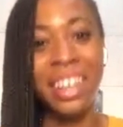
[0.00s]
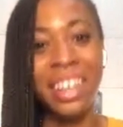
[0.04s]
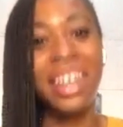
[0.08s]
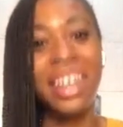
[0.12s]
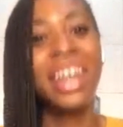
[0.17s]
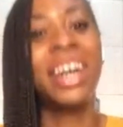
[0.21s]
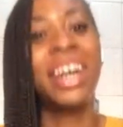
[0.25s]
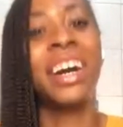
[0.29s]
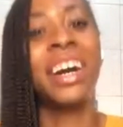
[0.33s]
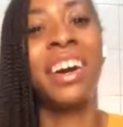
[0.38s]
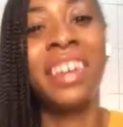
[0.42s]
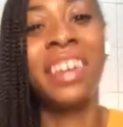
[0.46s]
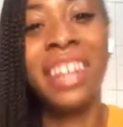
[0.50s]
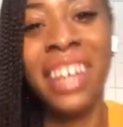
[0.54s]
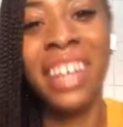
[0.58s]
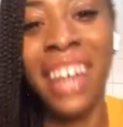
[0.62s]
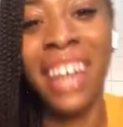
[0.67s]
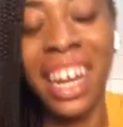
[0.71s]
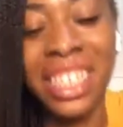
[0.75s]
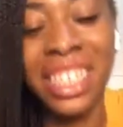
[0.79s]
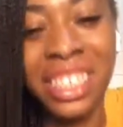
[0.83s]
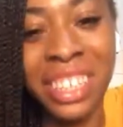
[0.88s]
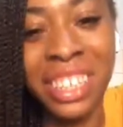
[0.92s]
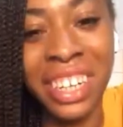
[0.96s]

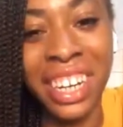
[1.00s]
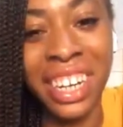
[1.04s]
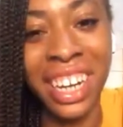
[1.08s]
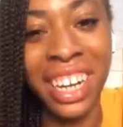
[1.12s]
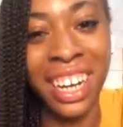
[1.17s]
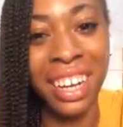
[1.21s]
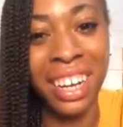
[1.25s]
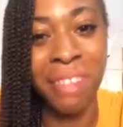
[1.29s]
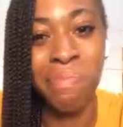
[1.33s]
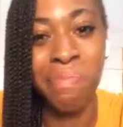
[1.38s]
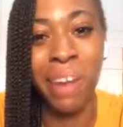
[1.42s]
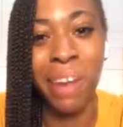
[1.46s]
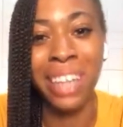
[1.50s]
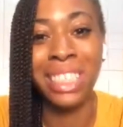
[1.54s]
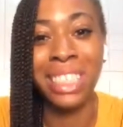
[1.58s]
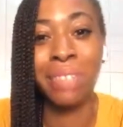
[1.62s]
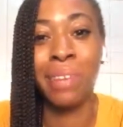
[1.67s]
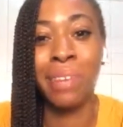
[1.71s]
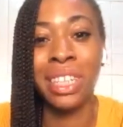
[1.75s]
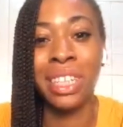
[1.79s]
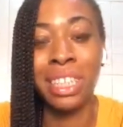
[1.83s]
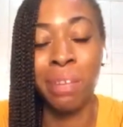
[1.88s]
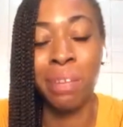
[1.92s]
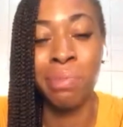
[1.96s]
Currently
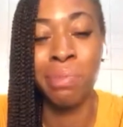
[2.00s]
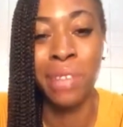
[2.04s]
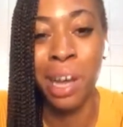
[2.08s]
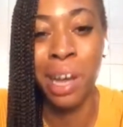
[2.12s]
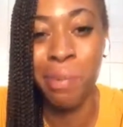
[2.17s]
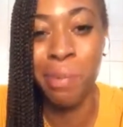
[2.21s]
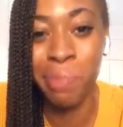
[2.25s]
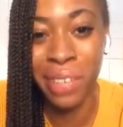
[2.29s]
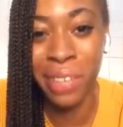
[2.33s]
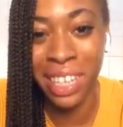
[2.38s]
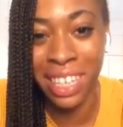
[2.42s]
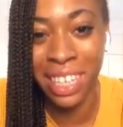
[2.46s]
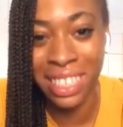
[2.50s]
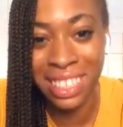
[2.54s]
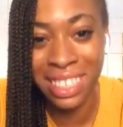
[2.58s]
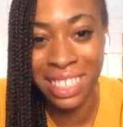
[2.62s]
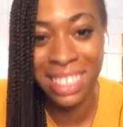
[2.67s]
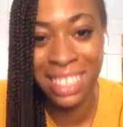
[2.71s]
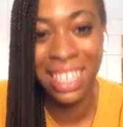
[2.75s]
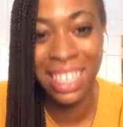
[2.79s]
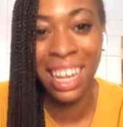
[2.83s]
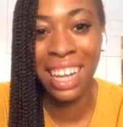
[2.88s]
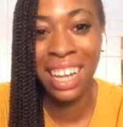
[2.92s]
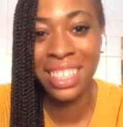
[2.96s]
Nigeria, about to make some
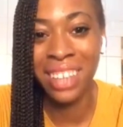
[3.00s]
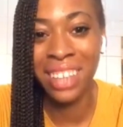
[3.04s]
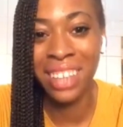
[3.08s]
dumplings.